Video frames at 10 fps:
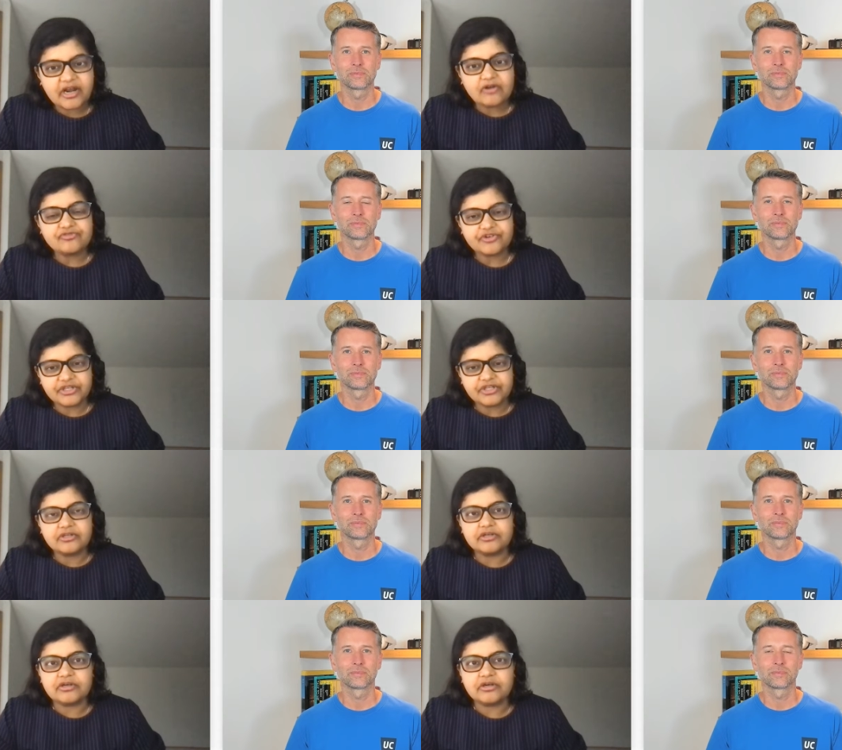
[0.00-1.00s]
Speaker 1: around for a
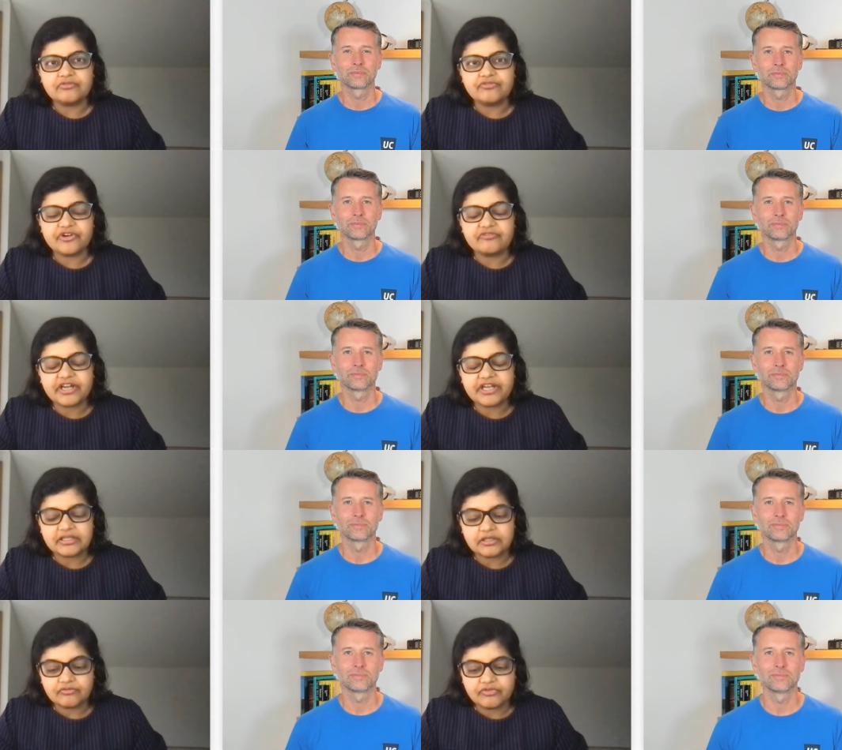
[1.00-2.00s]
year, for a
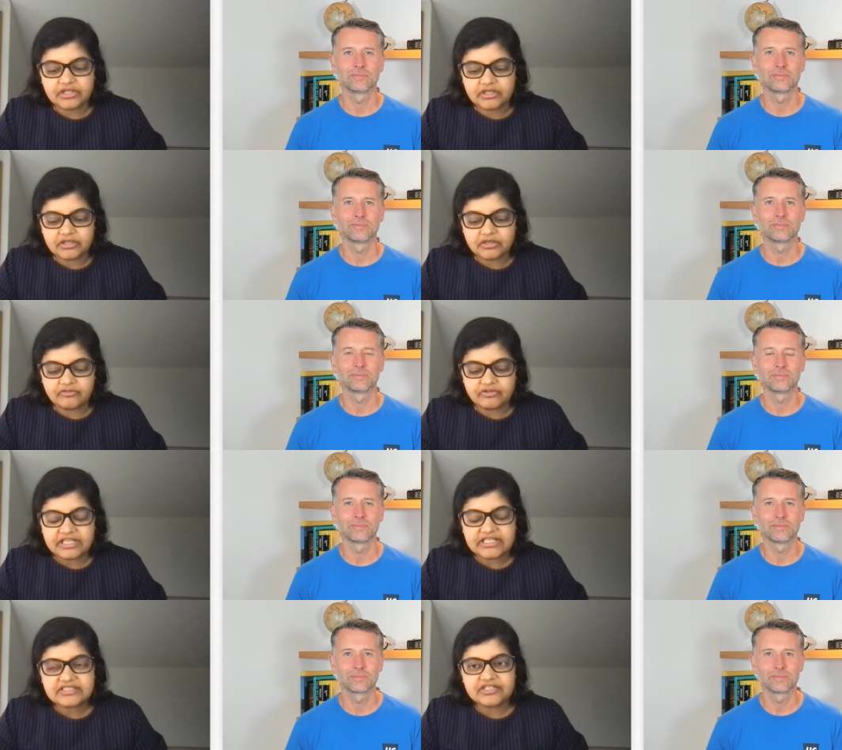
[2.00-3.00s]
while. We
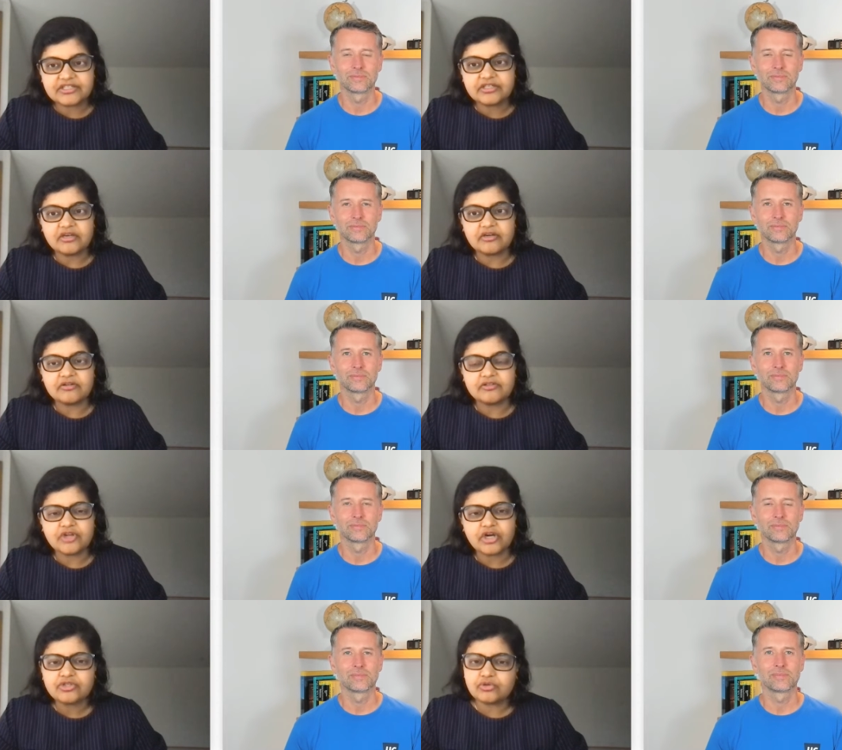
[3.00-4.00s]
released it
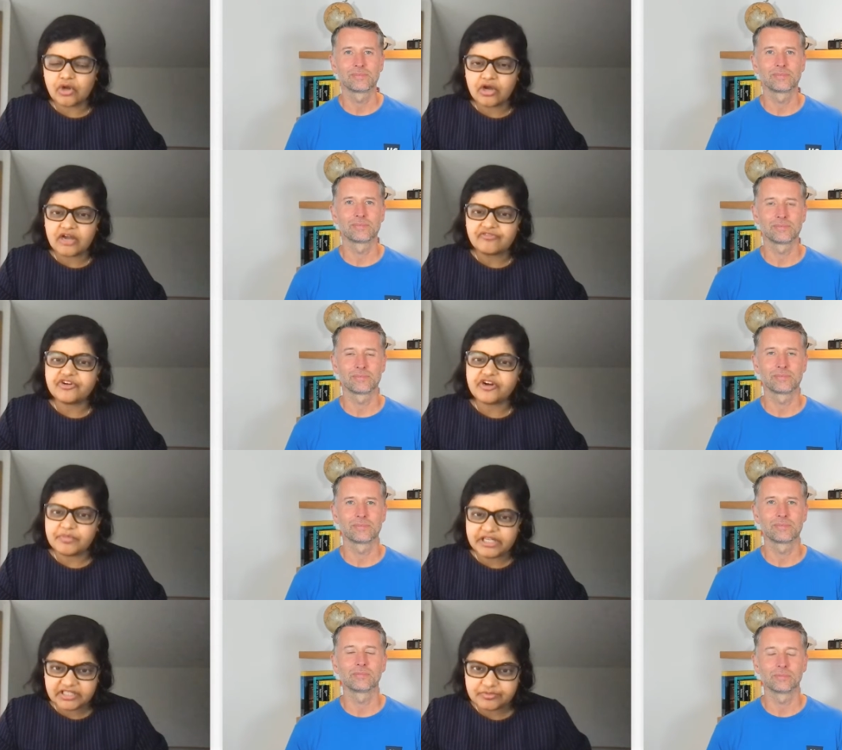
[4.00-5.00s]
not too long after our
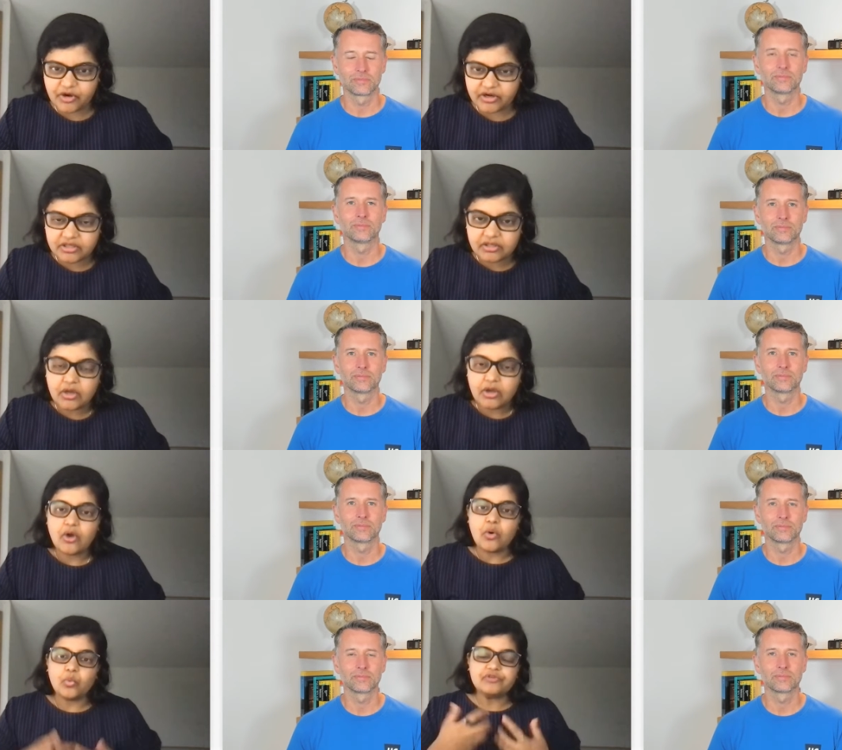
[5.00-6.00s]
meetings product.
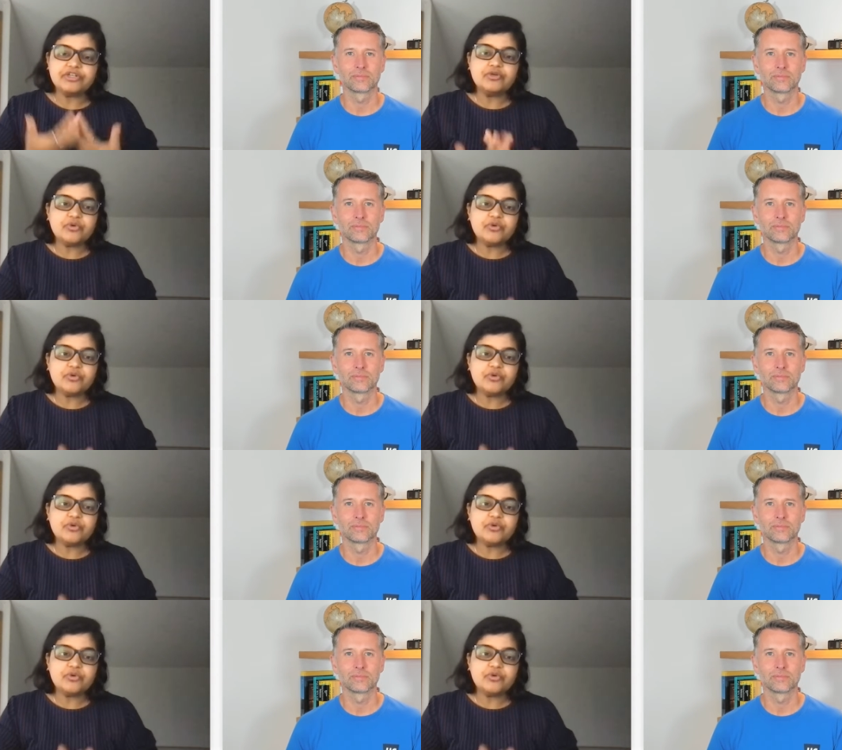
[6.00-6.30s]
What we're